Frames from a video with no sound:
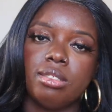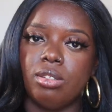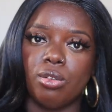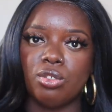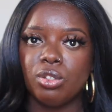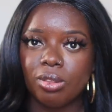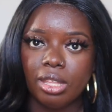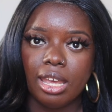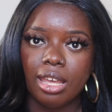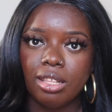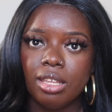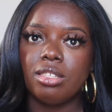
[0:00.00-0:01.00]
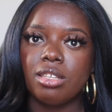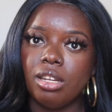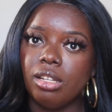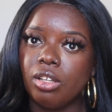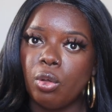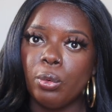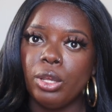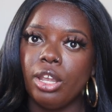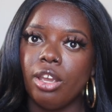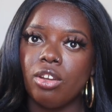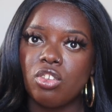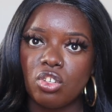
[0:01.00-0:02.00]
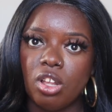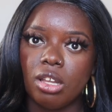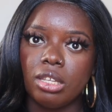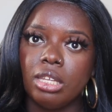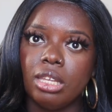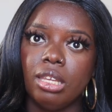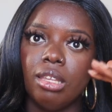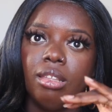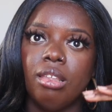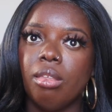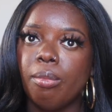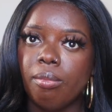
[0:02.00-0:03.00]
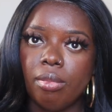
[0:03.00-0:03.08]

Don't do that. It's gonna look weird, chalky,